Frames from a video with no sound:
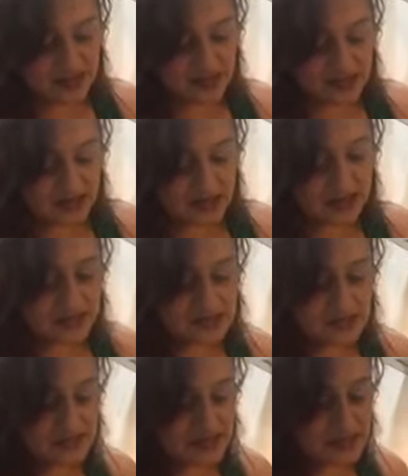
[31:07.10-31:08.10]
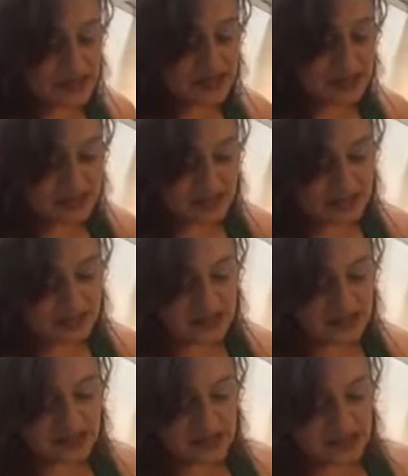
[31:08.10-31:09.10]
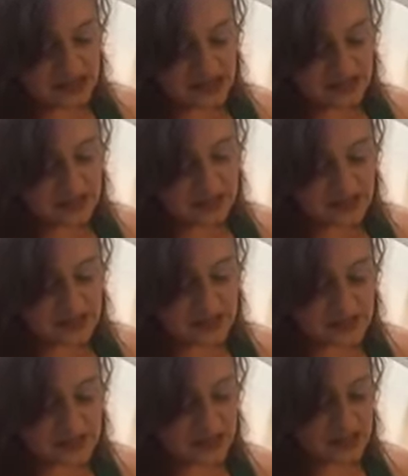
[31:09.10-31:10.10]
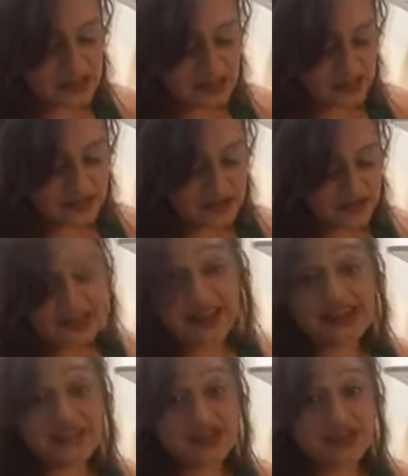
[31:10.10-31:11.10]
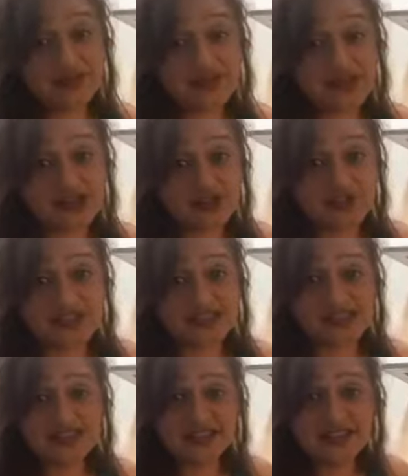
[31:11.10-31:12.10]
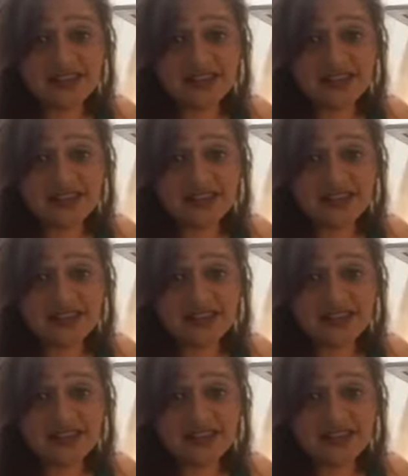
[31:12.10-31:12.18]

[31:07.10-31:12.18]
Gotta have some nice, some cilantro. I gotta check on my shrimp just now.